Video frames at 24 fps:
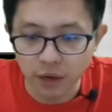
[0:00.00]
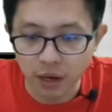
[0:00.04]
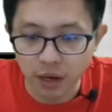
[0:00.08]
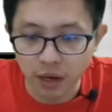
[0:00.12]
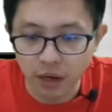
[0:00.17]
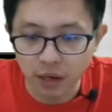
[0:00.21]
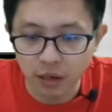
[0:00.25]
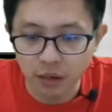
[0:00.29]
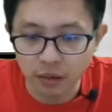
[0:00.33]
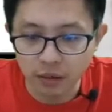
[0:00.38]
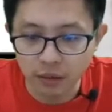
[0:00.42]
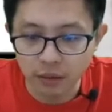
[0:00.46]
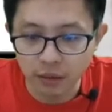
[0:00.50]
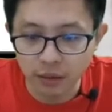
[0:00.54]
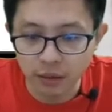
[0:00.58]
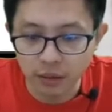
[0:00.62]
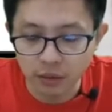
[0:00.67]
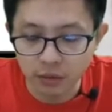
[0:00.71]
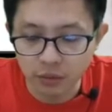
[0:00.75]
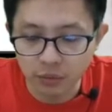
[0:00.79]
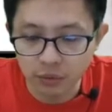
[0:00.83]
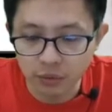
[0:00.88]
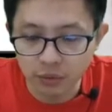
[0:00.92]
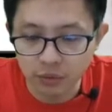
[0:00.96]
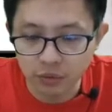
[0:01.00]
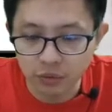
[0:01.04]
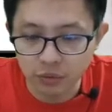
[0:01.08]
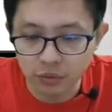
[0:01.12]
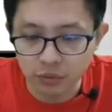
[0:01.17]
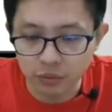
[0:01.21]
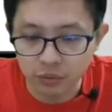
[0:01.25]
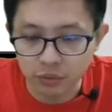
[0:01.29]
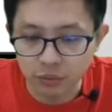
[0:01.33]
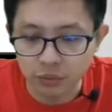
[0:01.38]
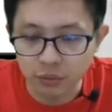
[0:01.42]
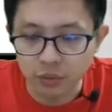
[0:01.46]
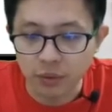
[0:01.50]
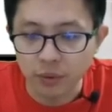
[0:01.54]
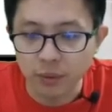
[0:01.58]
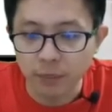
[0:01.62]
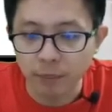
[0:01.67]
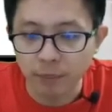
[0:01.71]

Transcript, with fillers: r equal to